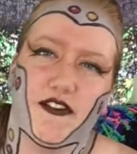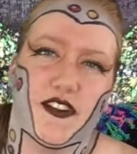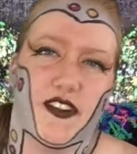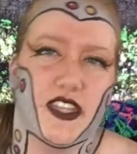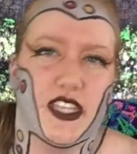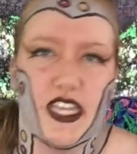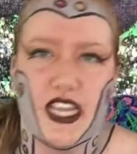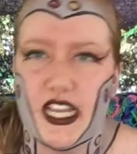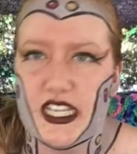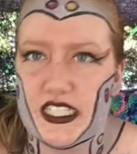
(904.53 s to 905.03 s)

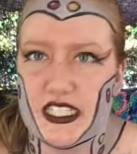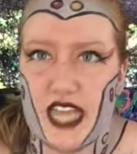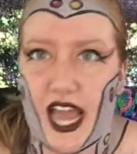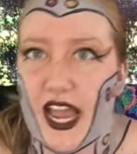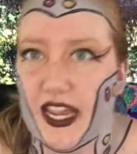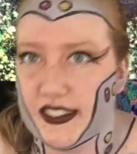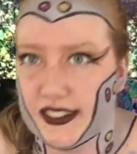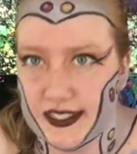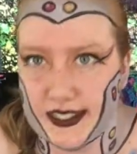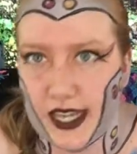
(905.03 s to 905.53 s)
the
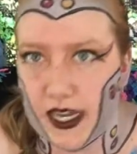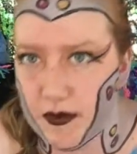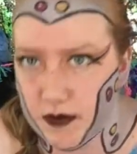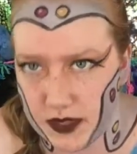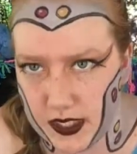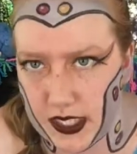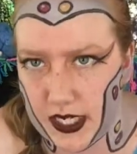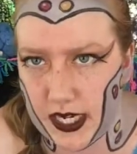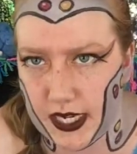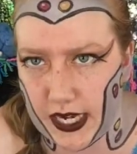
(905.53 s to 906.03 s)
exact same
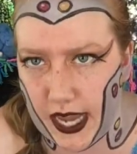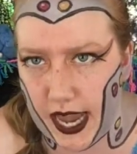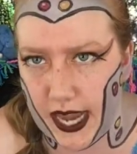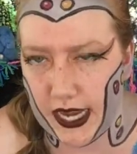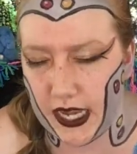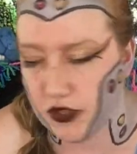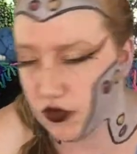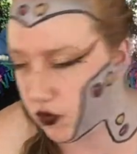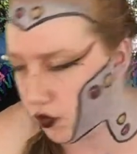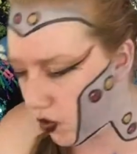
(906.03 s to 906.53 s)

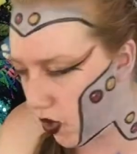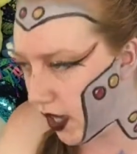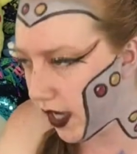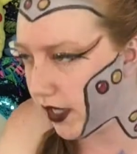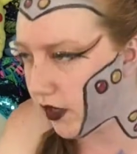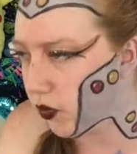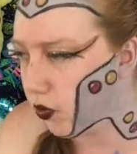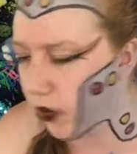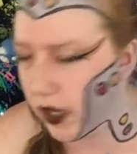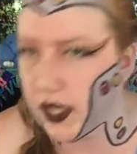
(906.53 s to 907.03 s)
DNA as
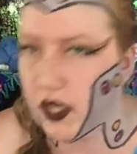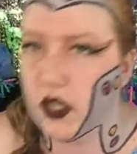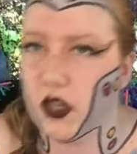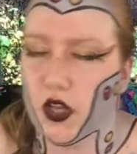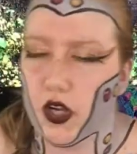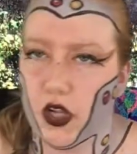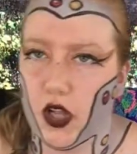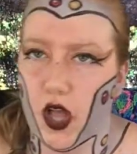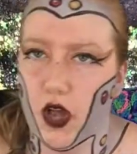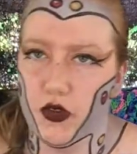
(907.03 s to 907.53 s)
one, regular
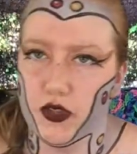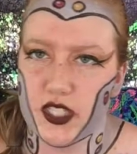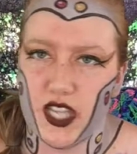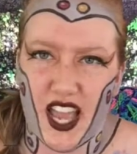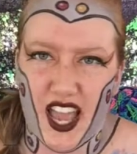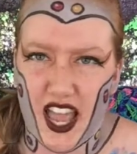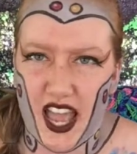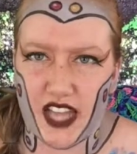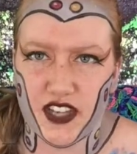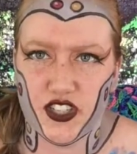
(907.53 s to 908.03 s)
clones,
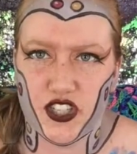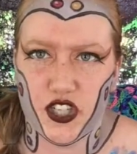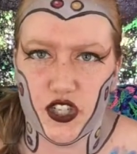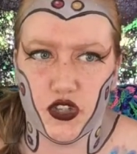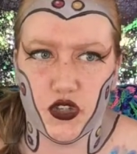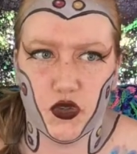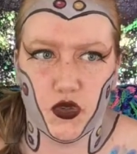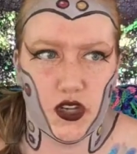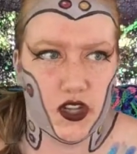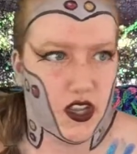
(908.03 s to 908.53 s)
and
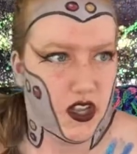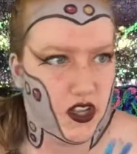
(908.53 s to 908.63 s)
two,